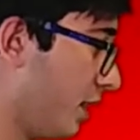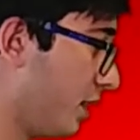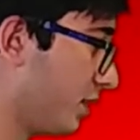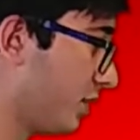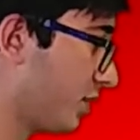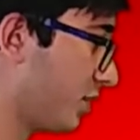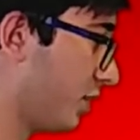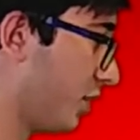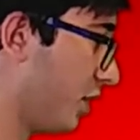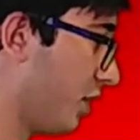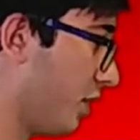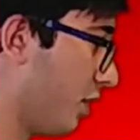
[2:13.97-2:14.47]

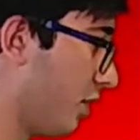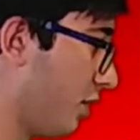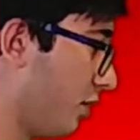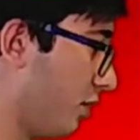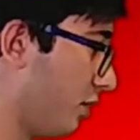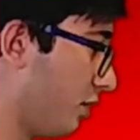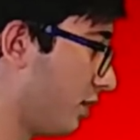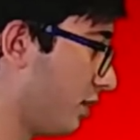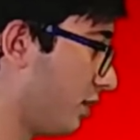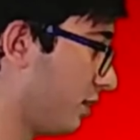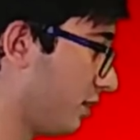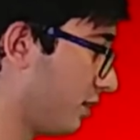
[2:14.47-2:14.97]

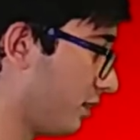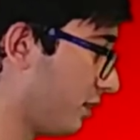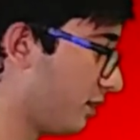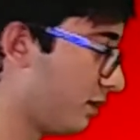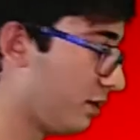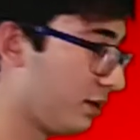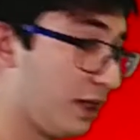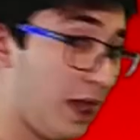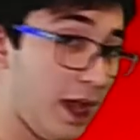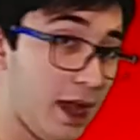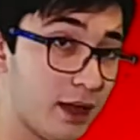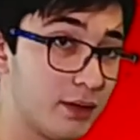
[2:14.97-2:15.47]
So
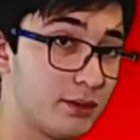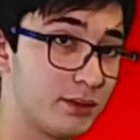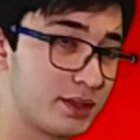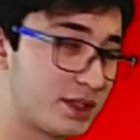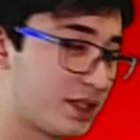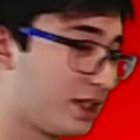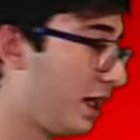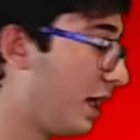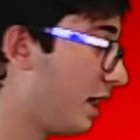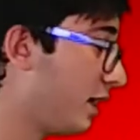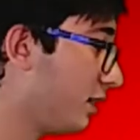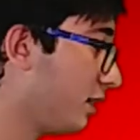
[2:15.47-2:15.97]
yeah, once
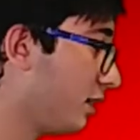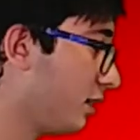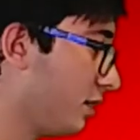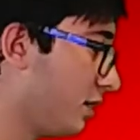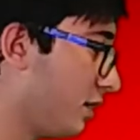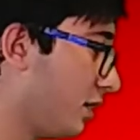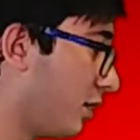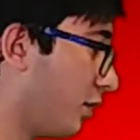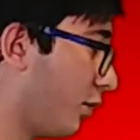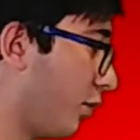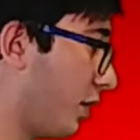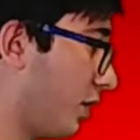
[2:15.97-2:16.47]
again,
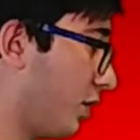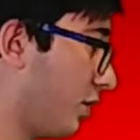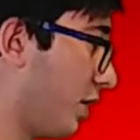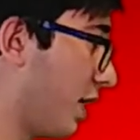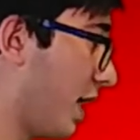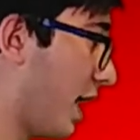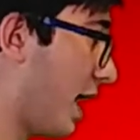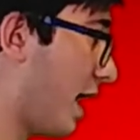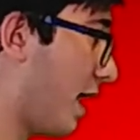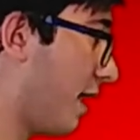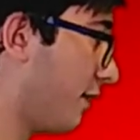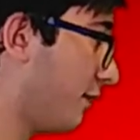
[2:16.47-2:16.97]
when you
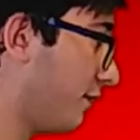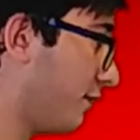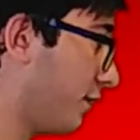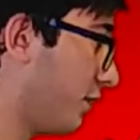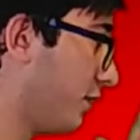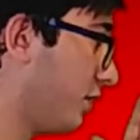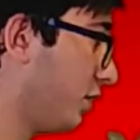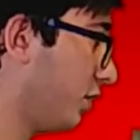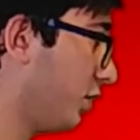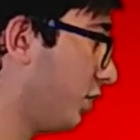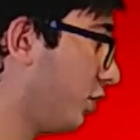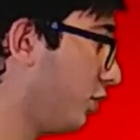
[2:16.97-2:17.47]
have
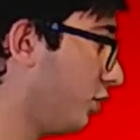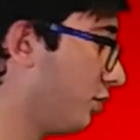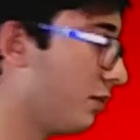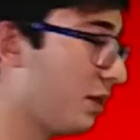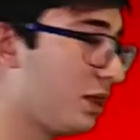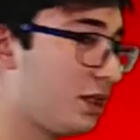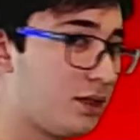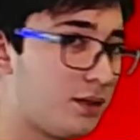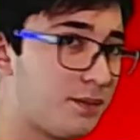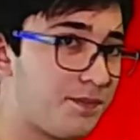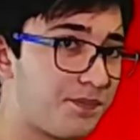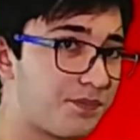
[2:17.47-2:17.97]

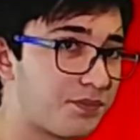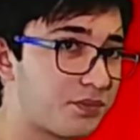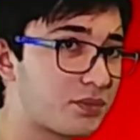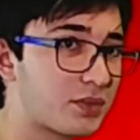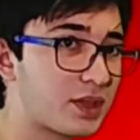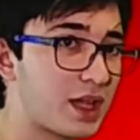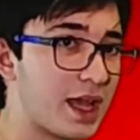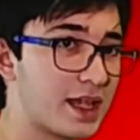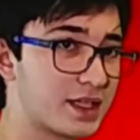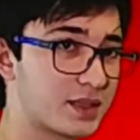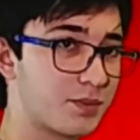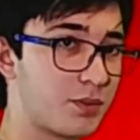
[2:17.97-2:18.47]
human
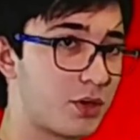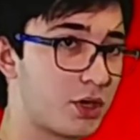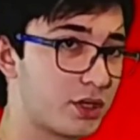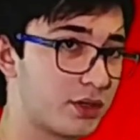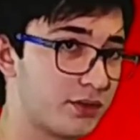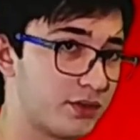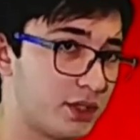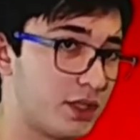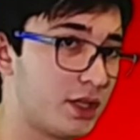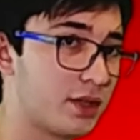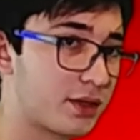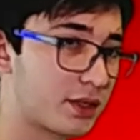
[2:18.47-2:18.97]
as part
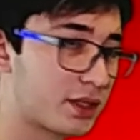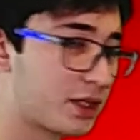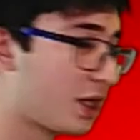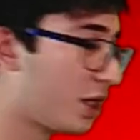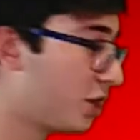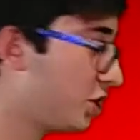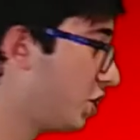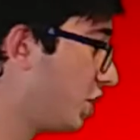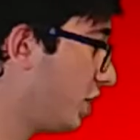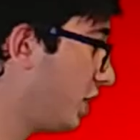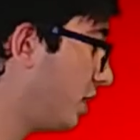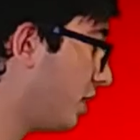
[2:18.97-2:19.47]
of another
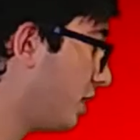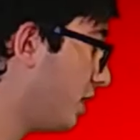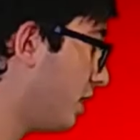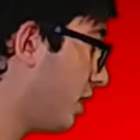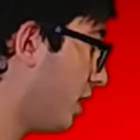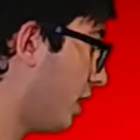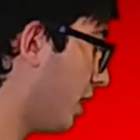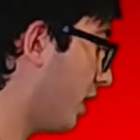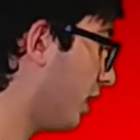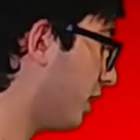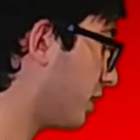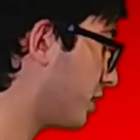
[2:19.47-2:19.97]
kanji,
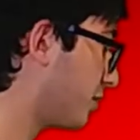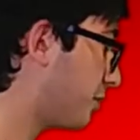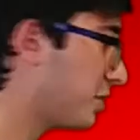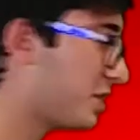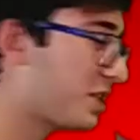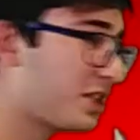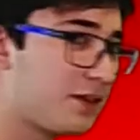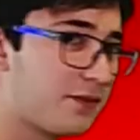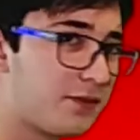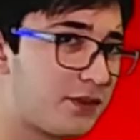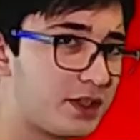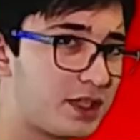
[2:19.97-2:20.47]

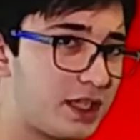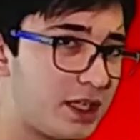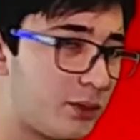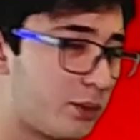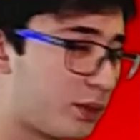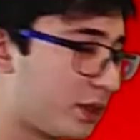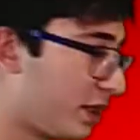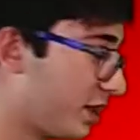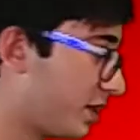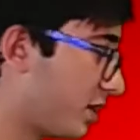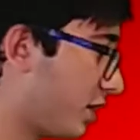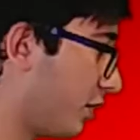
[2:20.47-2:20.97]
specifically
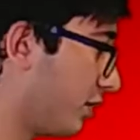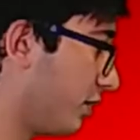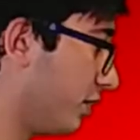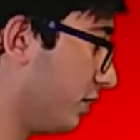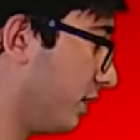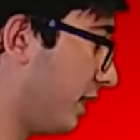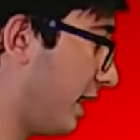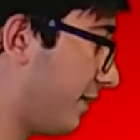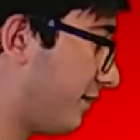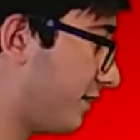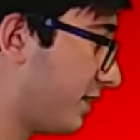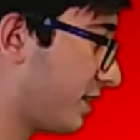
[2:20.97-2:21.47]
when it's on the
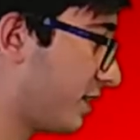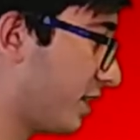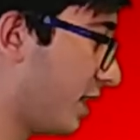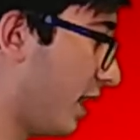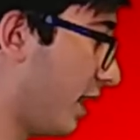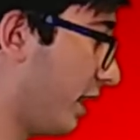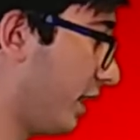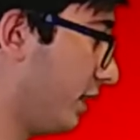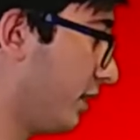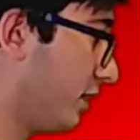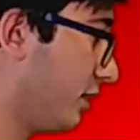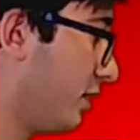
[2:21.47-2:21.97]
left
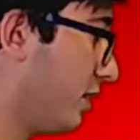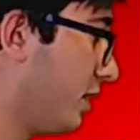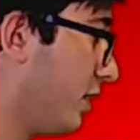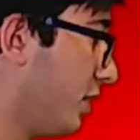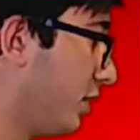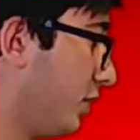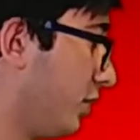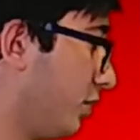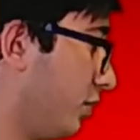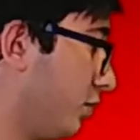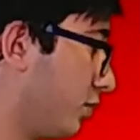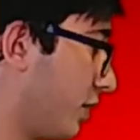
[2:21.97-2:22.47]
side,
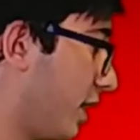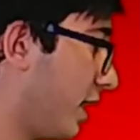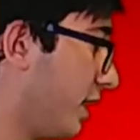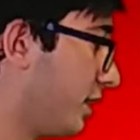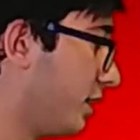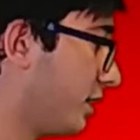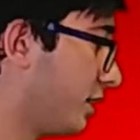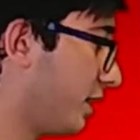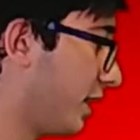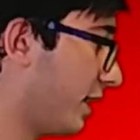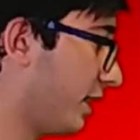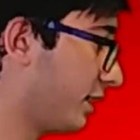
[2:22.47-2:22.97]
you write
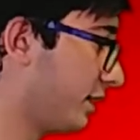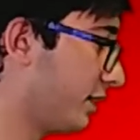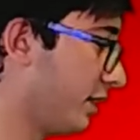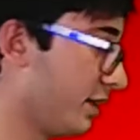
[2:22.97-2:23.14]
it like